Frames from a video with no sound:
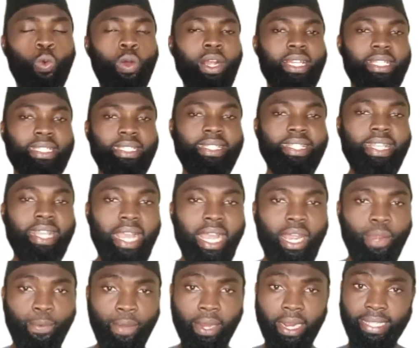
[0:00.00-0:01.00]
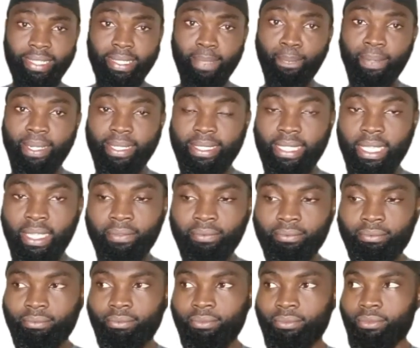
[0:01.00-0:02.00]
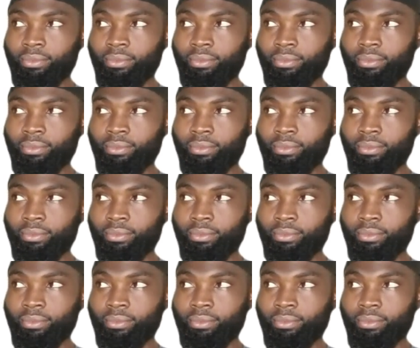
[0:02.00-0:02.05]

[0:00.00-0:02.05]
What is near? We can simply say